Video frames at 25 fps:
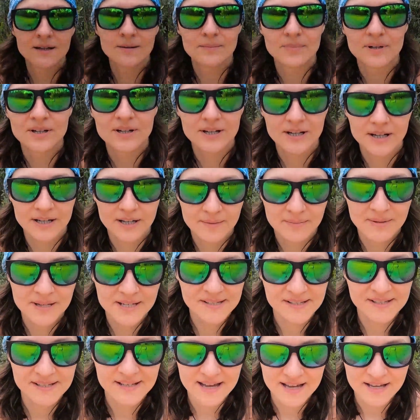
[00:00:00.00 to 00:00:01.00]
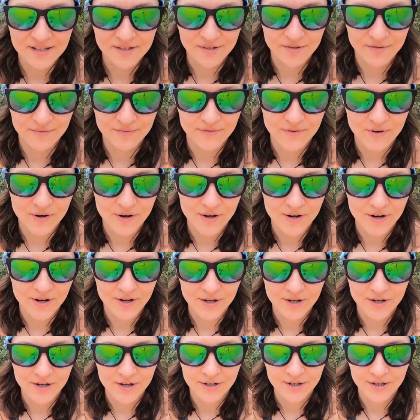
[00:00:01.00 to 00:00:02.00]
But amazing day so
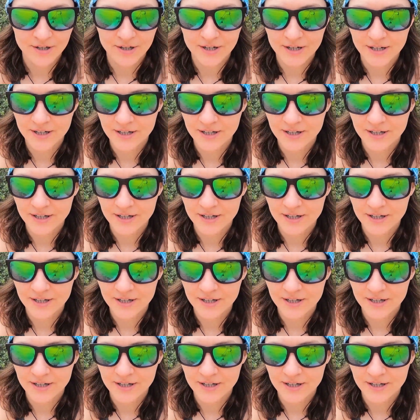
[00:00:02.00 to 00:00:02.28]
far.